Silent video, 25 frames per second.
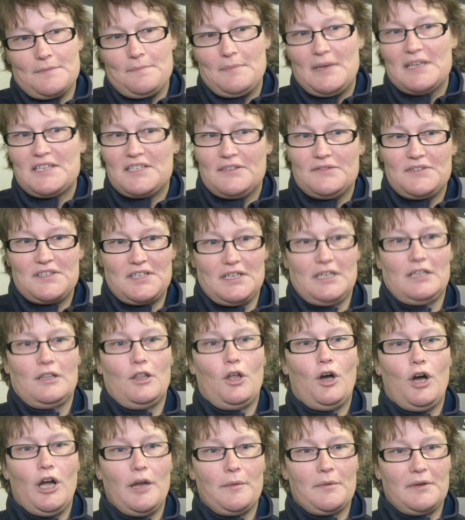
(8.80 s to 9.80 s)
a massive seed
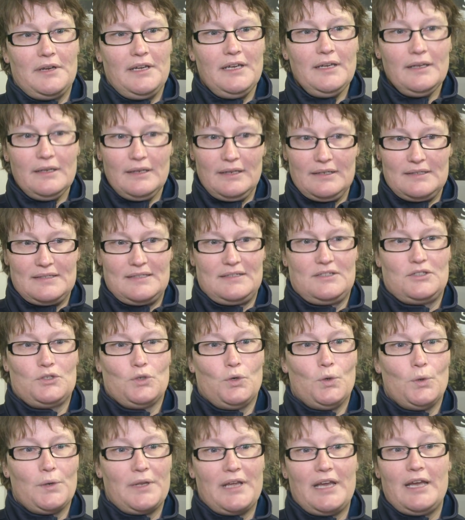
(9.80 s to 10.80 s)
library. It's
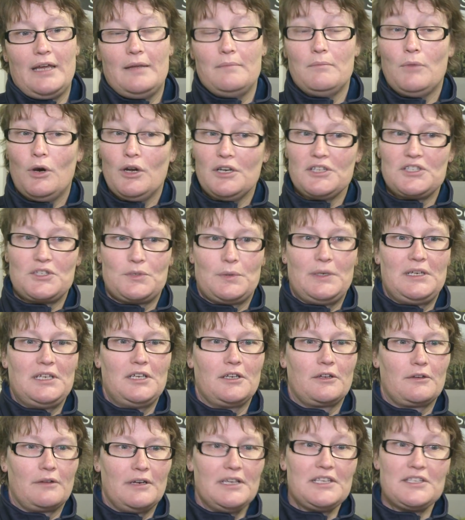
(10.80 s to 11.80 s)
stored at
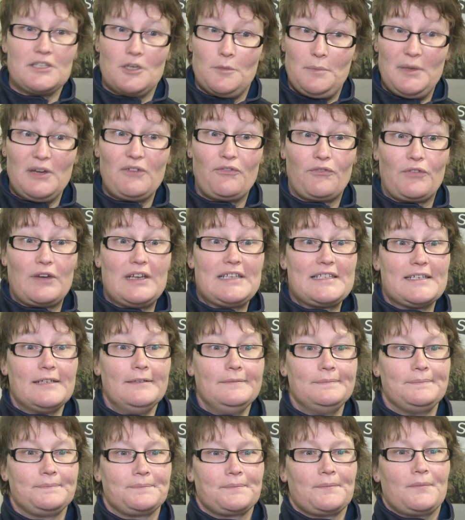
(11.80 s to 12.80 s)
-20 degrees, so a big freezer.
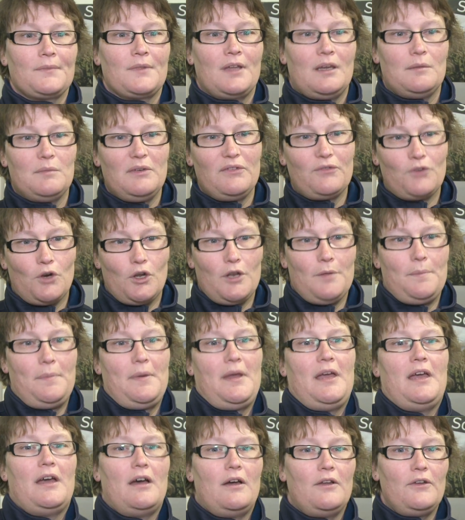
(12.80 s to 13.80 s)
And we've got
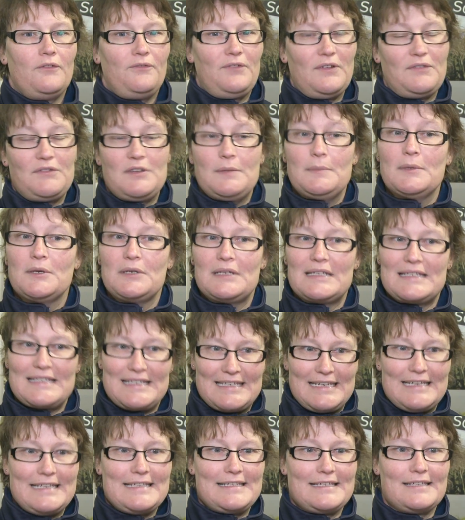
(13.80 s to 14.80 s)
about 50 million
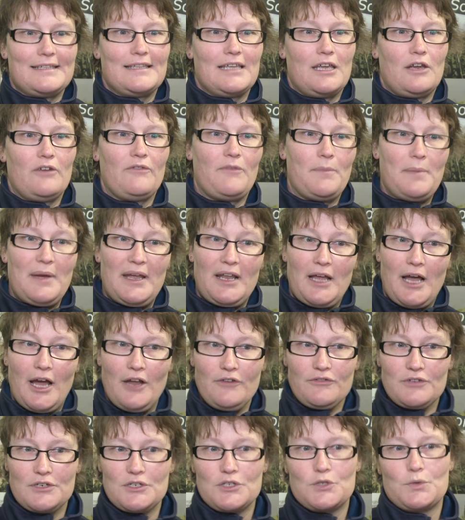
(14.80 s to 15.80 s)
seeds in there of about
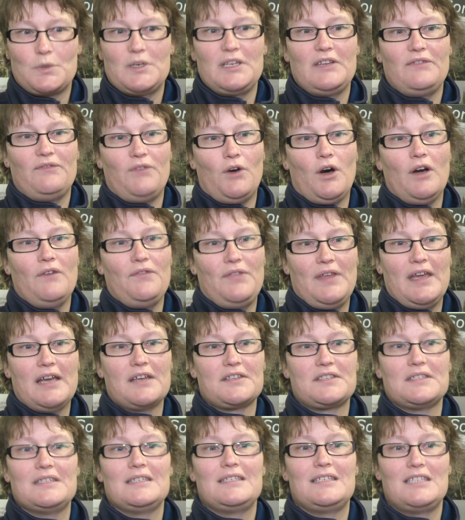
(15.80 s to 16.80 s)

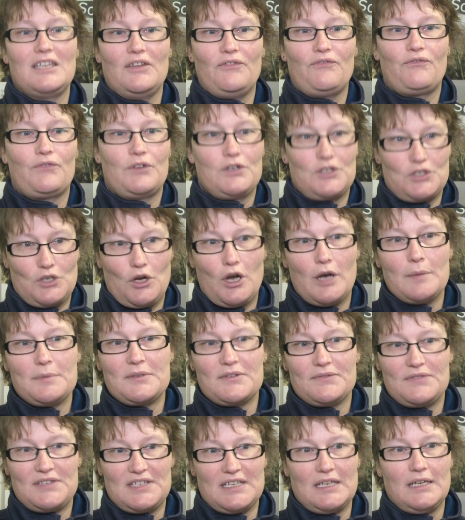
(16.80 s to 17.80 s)
125,000 different
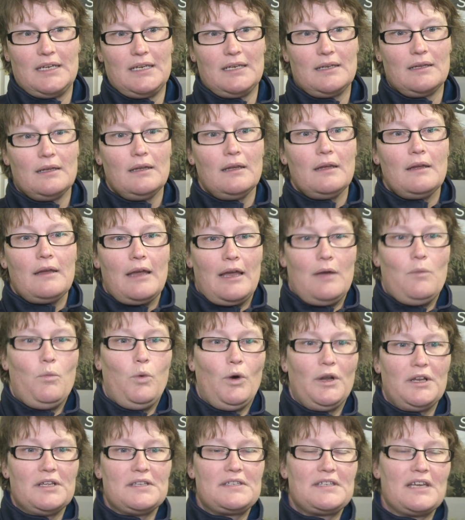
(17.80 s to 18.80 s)
types of seed.
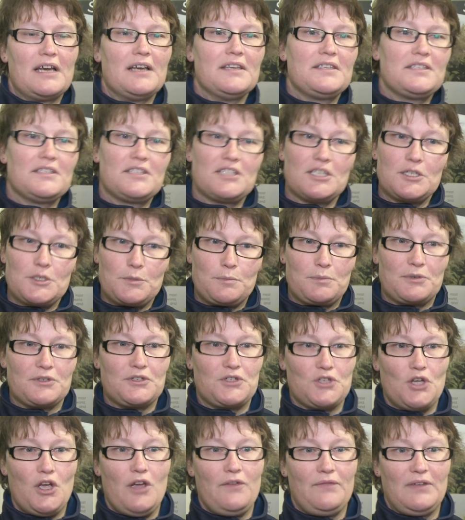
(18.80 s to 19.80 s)
And what it does is it's
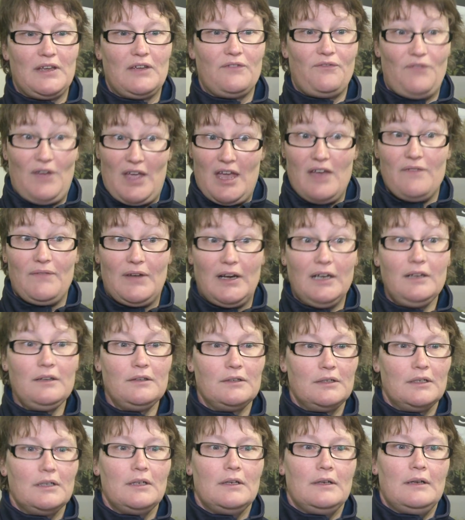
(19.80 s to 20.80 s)
preserving forever,
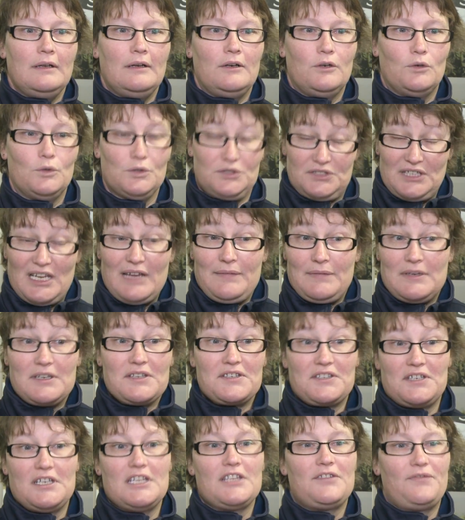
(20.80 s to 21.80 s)
or saving
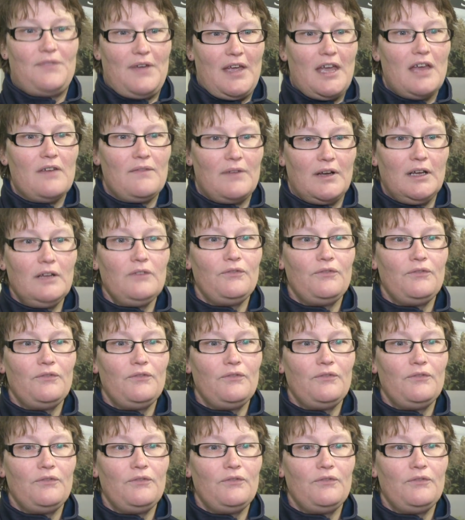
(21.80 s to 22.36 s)
the seeds forever,